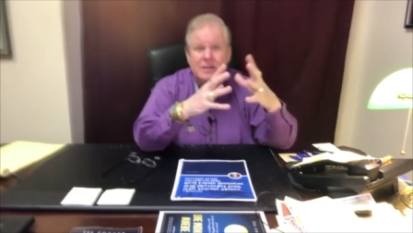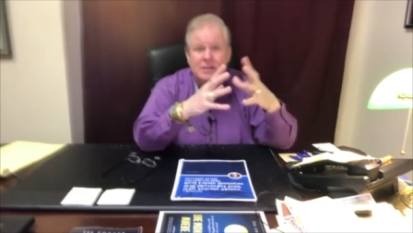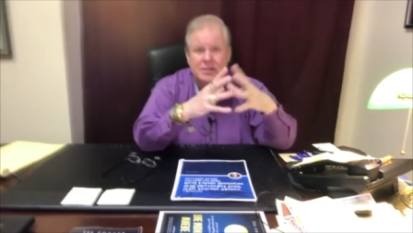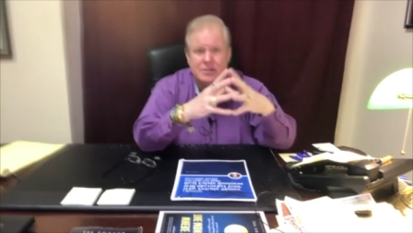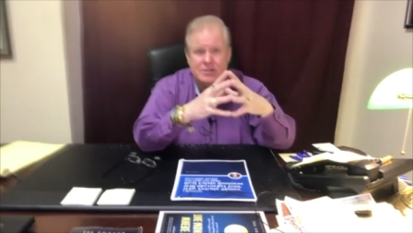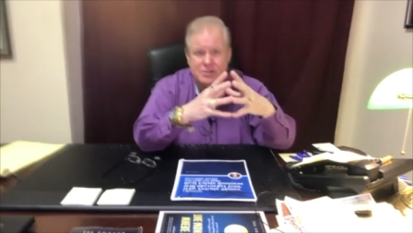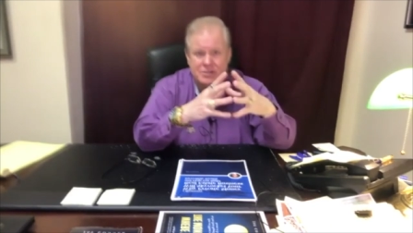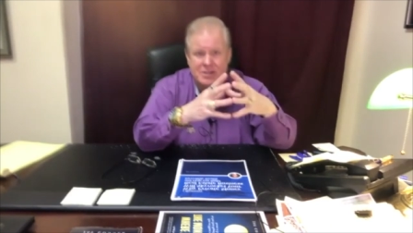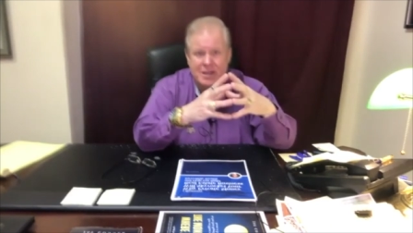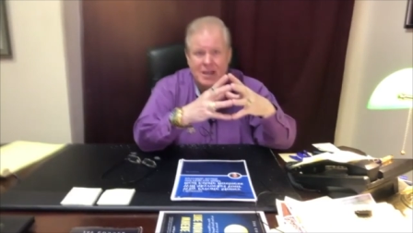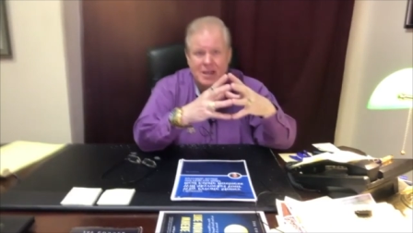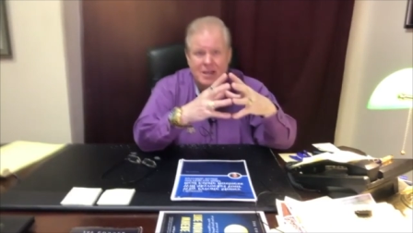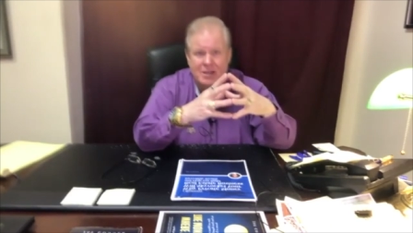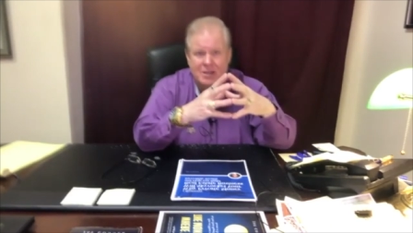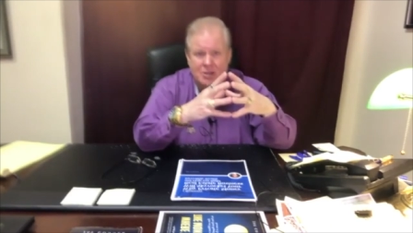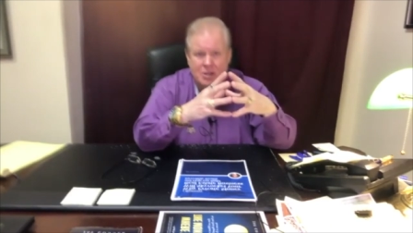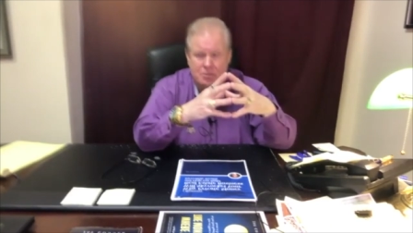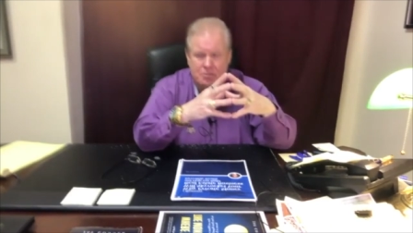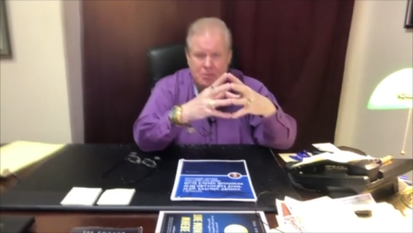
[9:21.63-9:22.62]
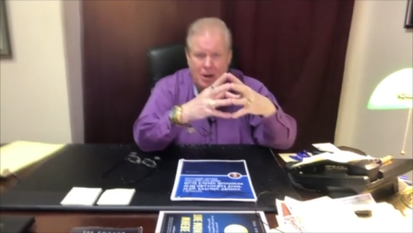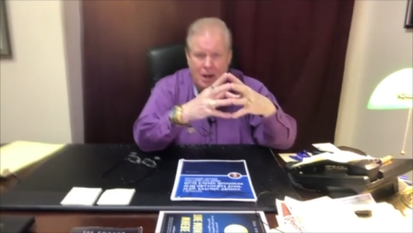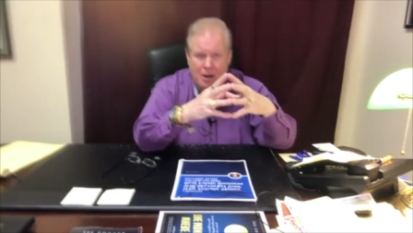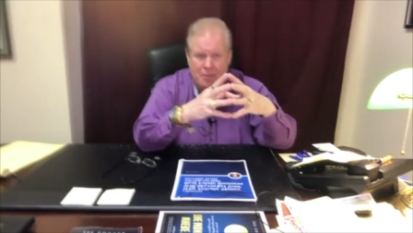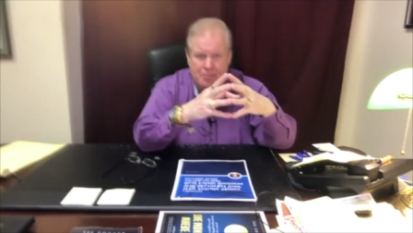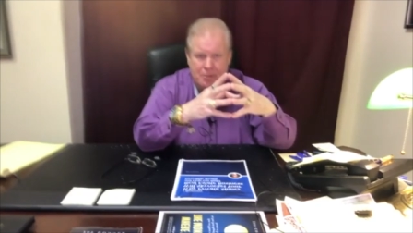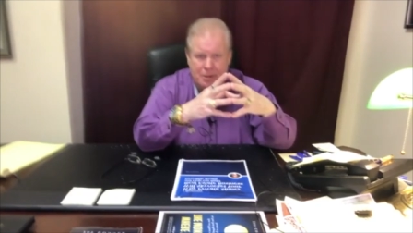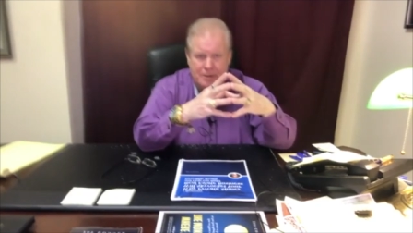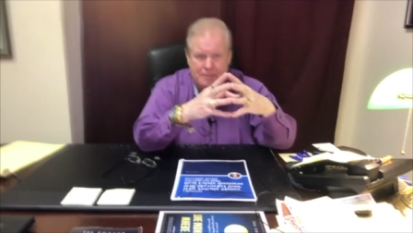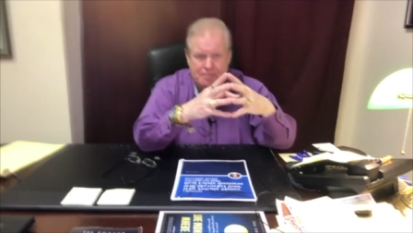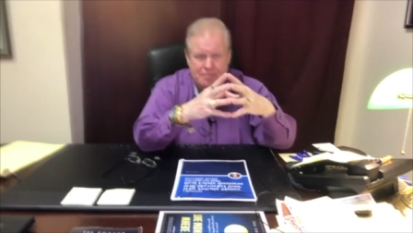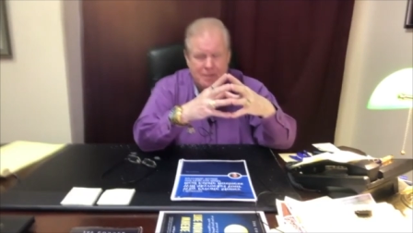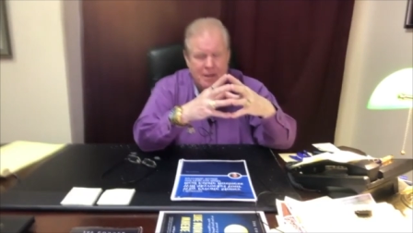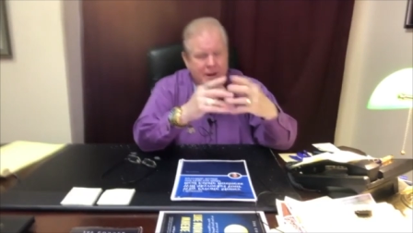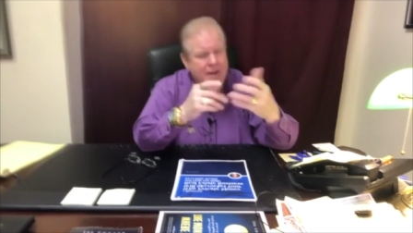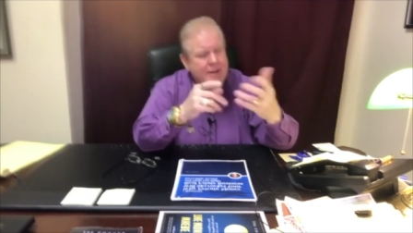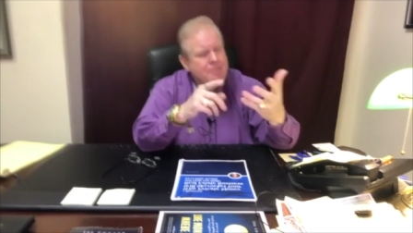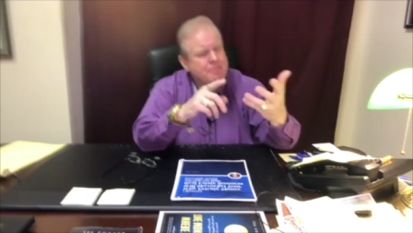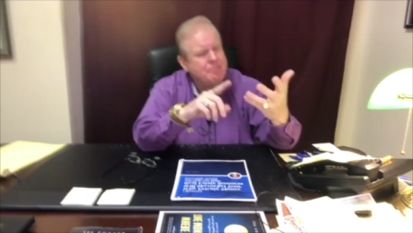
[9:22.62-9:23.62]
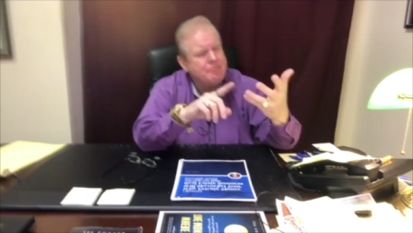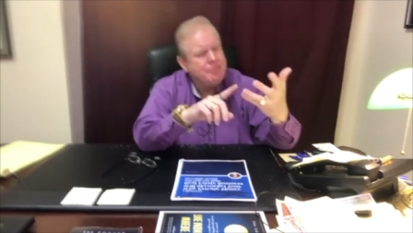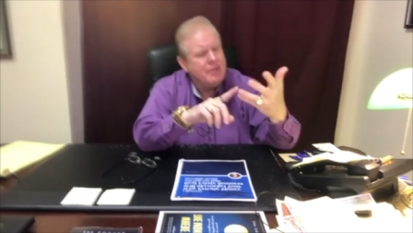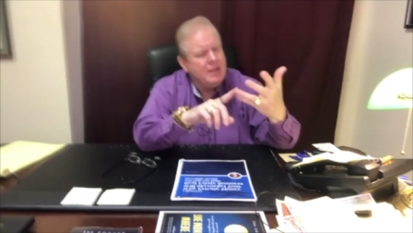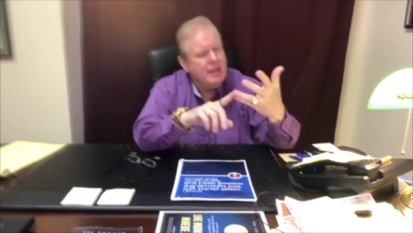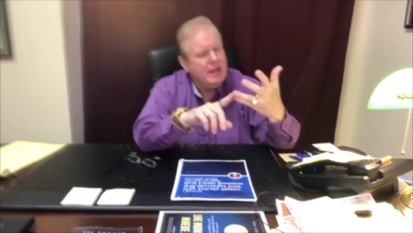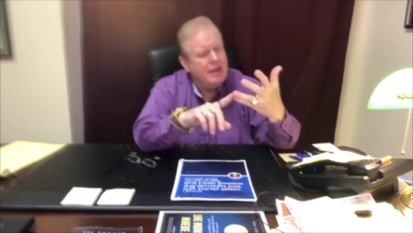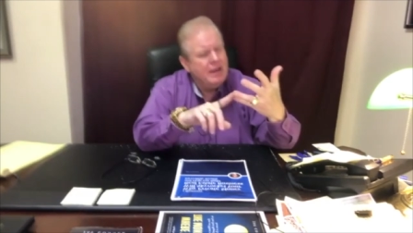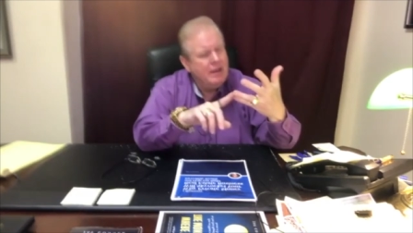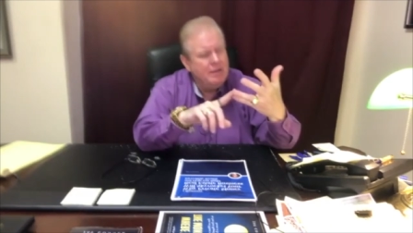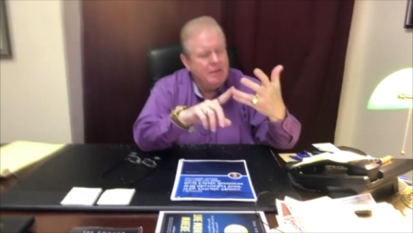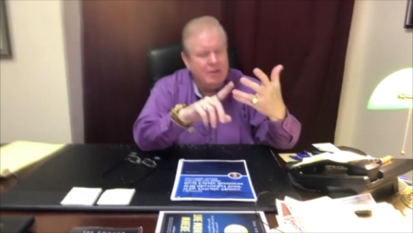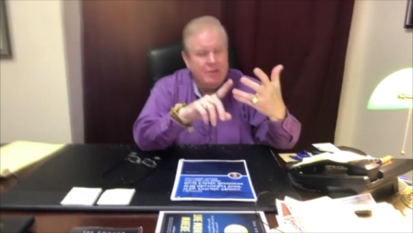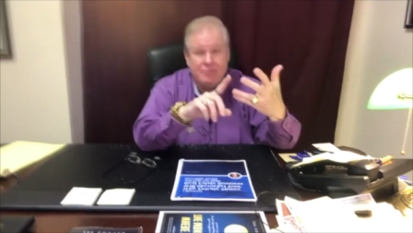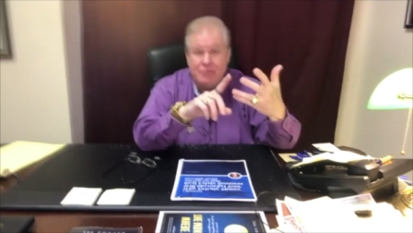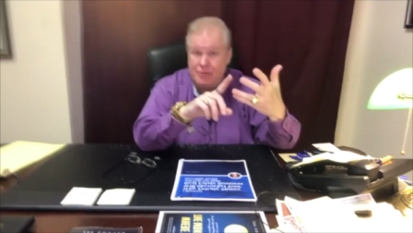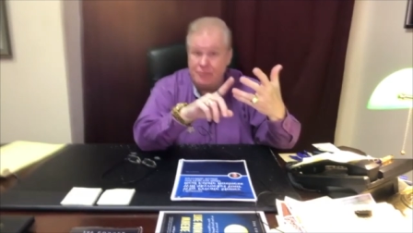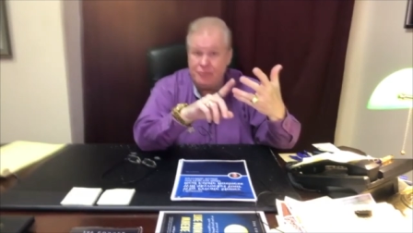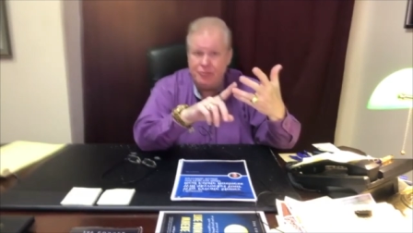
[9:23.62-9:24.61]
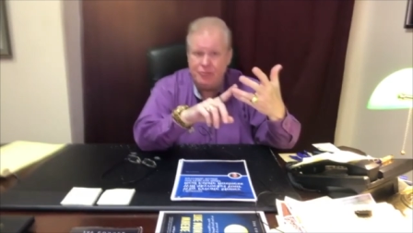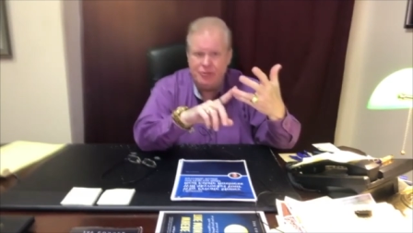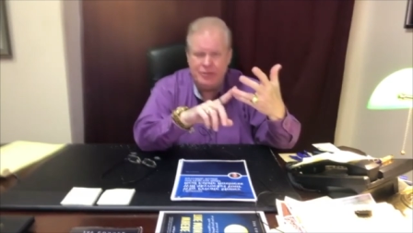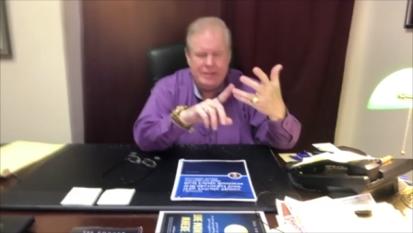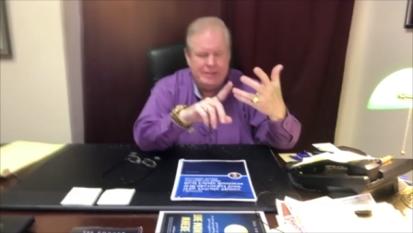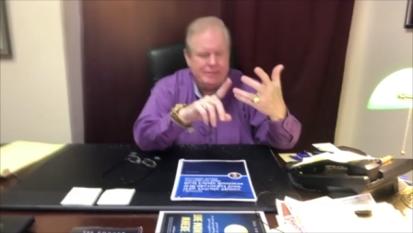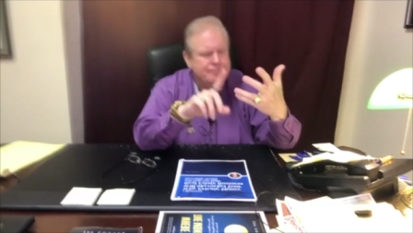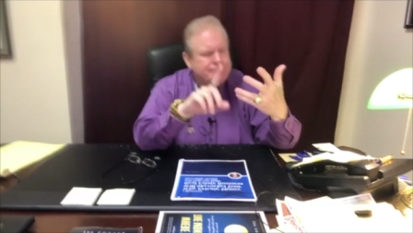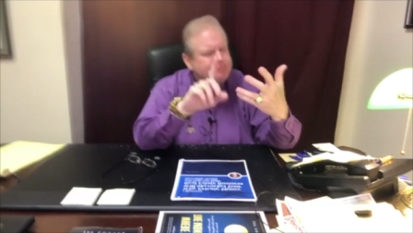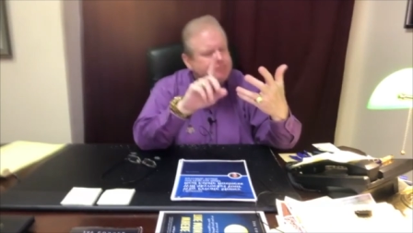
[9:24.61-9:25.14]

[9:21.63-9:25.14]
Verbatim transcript: to stay in the property, all right, for free.